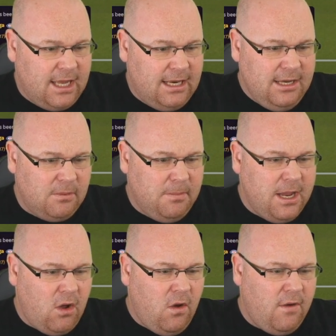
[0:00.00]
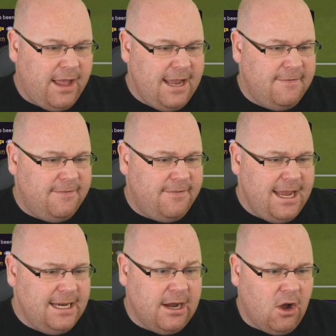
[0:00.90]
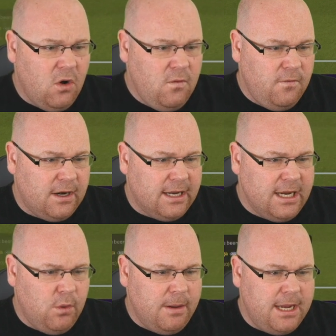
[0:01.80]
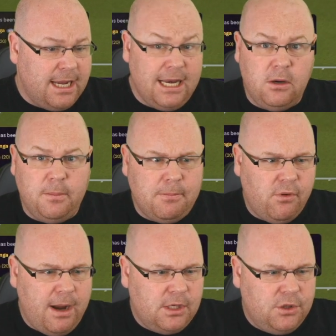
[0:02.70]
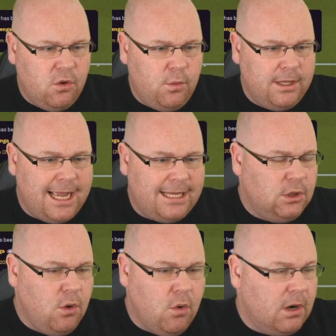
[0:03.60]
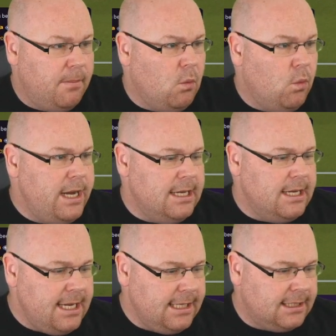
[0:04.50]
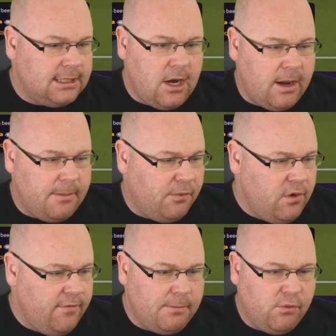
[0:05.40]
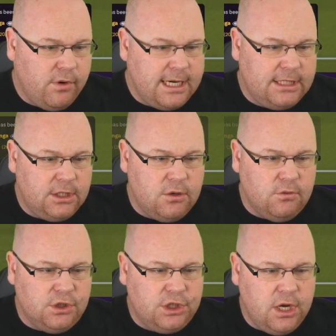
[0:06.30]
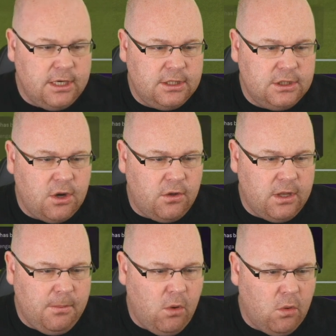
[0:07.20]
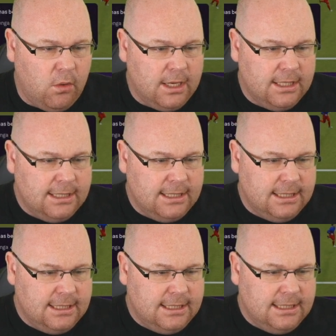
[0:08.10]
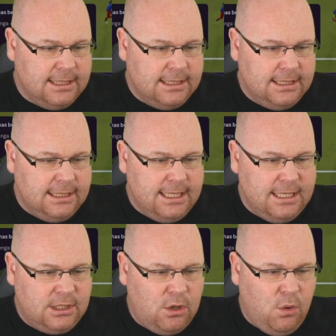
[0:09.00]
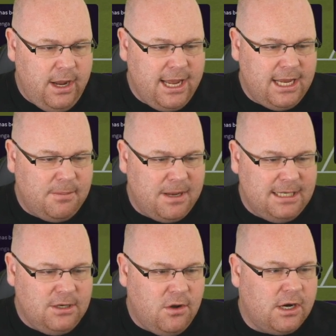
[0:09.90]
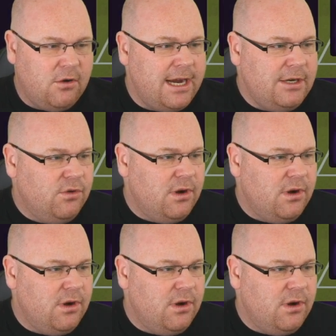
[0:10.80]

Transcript: a little bit of a failure. Hopefully we're being a little bit premature with that talk, but we need to start improving pretty soon. Schoenissen's got the ball. He's quick, but he's not a great